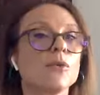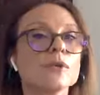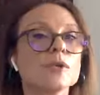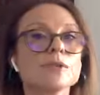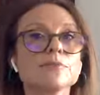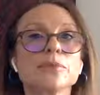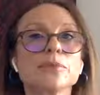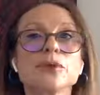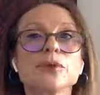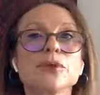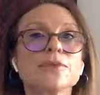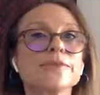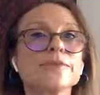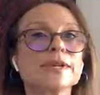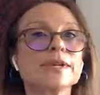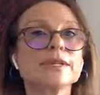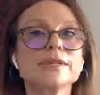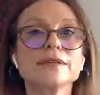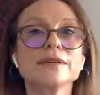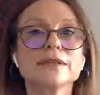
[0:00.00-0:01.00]
I wasn't
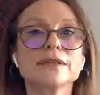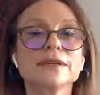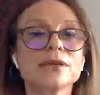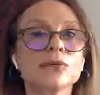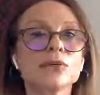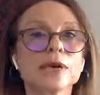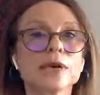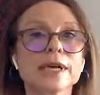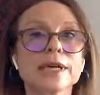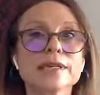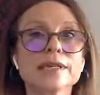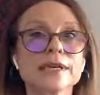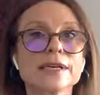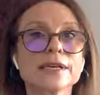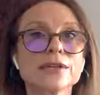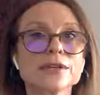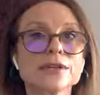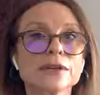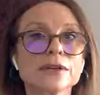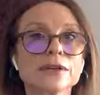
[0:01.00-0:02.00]
perfect in what I
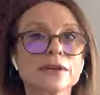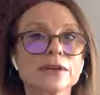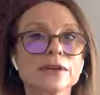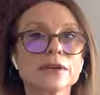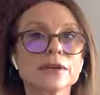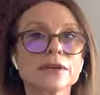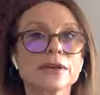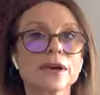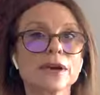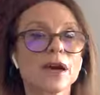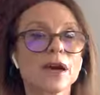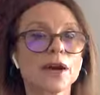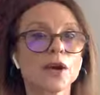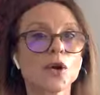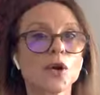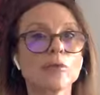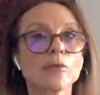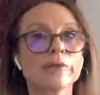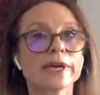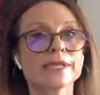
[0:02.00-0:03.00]
said to her. I
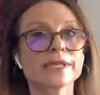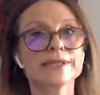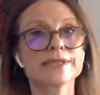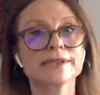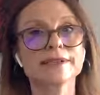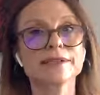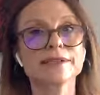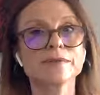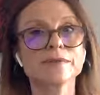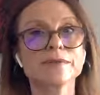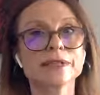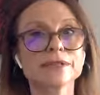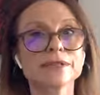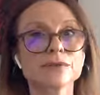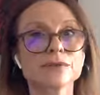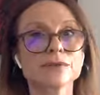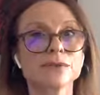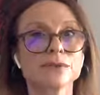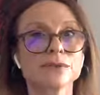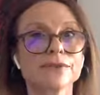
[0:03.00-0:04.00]
hope my
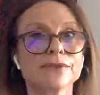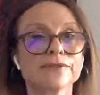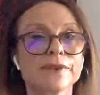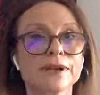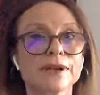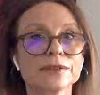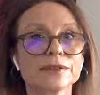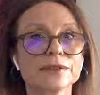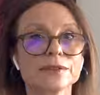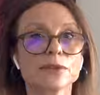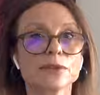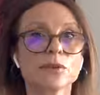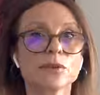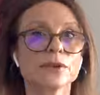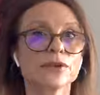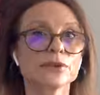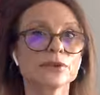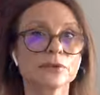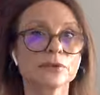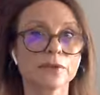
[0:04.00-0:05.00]
sentiments were felt,
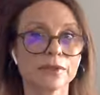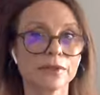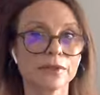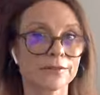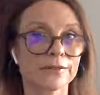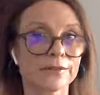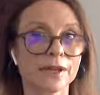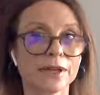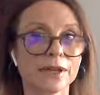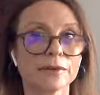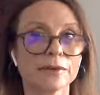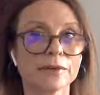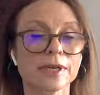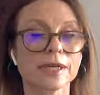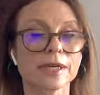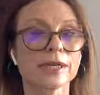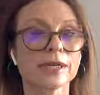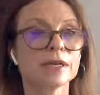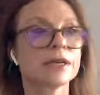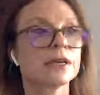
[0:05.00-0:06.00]
which were the
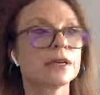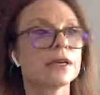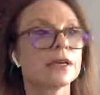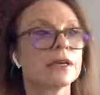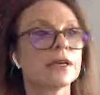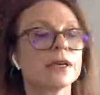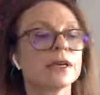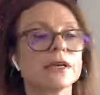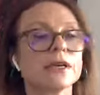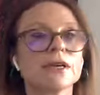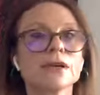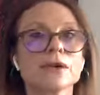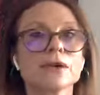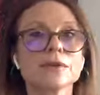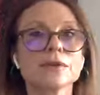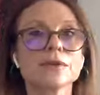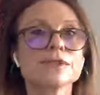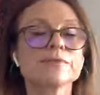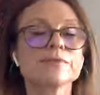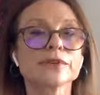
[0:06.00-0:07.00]
following.
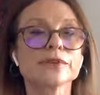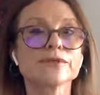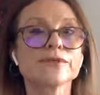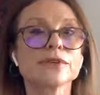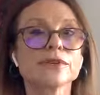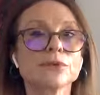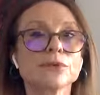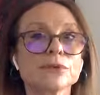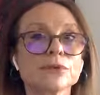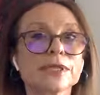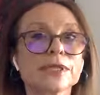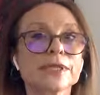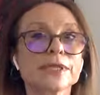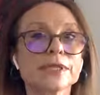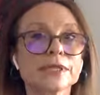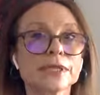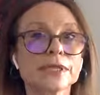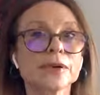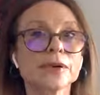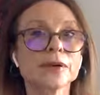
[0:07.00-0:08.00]
This must feel
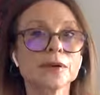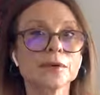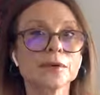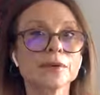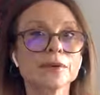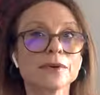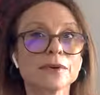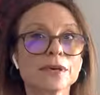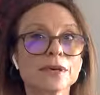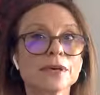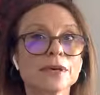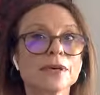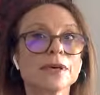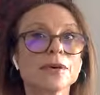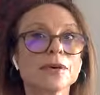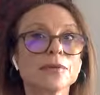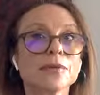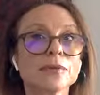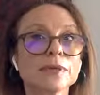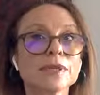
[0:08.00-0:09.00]
really terrible.
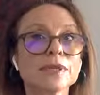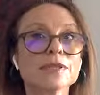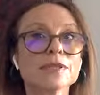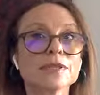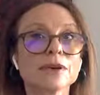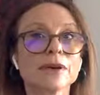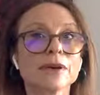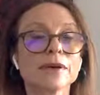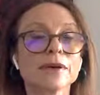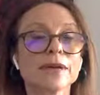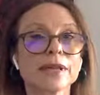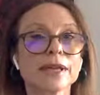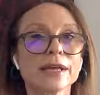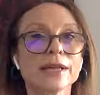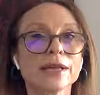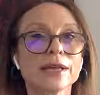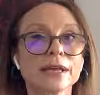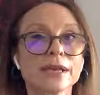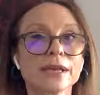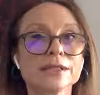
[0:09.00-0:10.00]
I'm really sorry
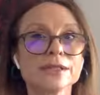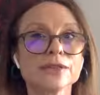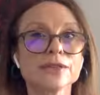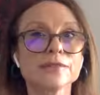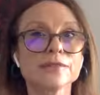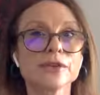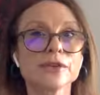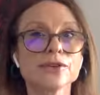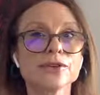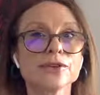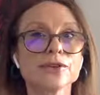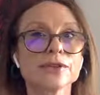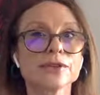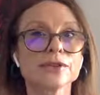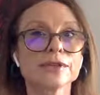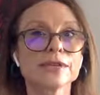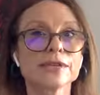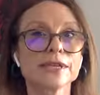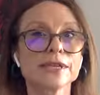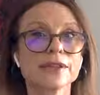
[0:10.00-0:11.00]
that you had to spend your
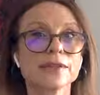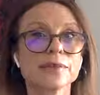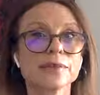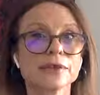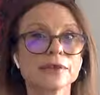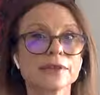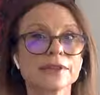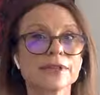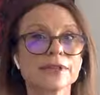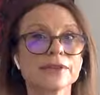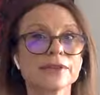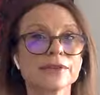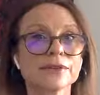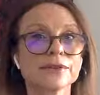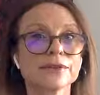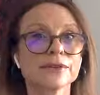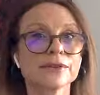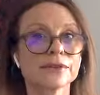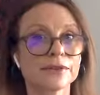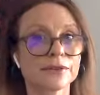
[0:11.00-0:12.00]
13th birthday
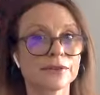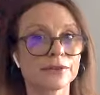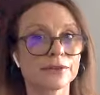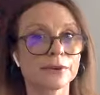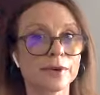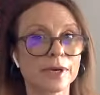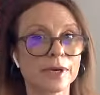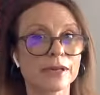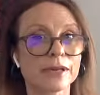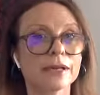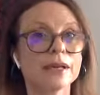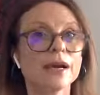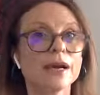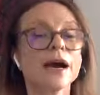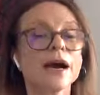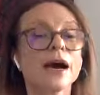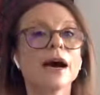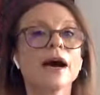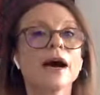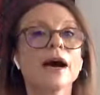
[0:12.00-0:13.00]
this way.